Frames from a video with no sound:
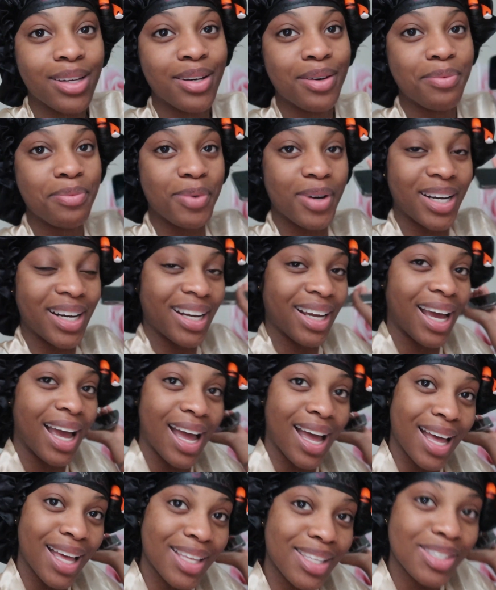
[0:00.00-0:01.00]
good morning,
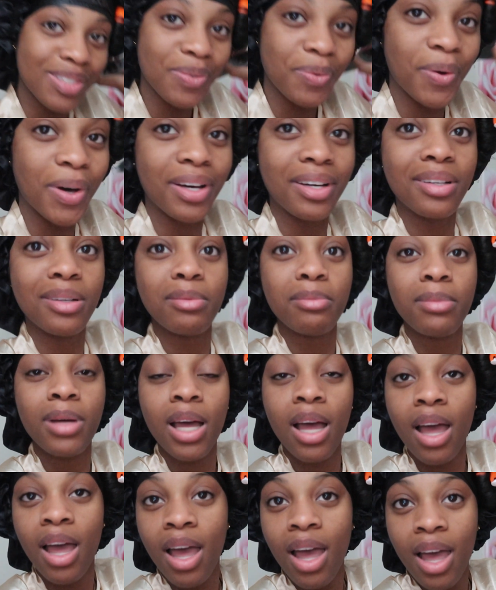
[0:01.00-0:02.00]
guys. Welcome
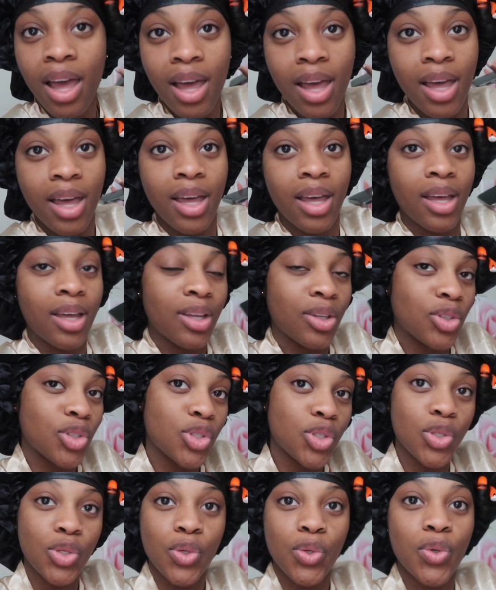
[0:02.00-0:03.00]

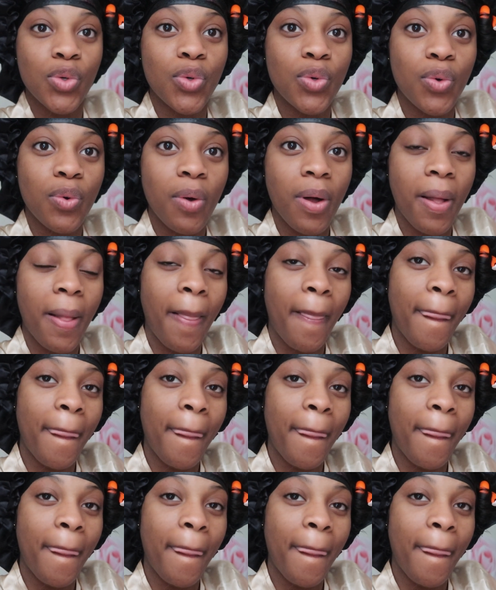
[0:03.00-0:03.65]
to,